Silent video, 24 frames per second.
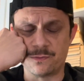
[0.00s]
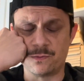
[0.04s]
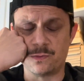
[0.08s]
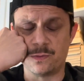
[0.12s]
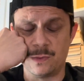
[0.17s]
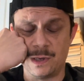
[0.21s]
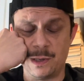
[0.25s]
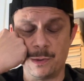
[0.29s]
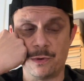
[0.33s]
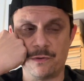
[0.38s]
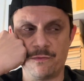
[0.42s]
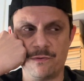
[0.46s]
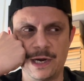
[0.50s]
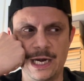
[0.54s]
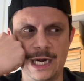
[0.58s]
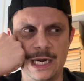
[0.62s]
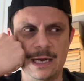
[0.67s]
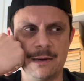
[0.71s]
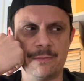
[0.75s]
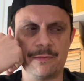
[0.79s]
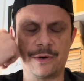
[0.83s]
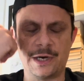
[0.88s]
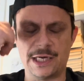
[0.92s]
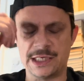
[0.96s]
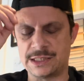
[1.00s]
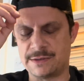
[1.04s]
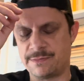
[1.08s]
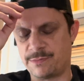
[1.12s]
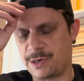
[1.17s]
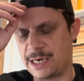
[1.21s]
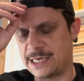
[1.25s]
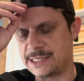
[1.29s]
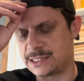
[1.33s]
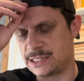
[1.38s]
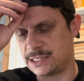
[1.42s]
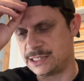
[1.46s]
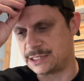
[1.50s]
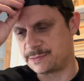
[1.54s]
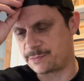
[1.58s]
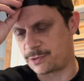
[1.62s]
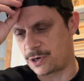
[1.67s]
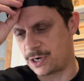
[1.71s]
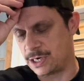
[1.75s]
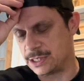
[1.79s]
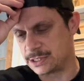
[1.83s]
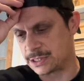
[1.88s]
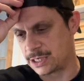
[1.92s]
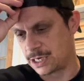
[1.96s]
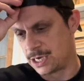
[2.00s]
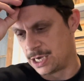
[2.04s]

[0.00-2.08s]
We were really impressed, pleasantly surprised.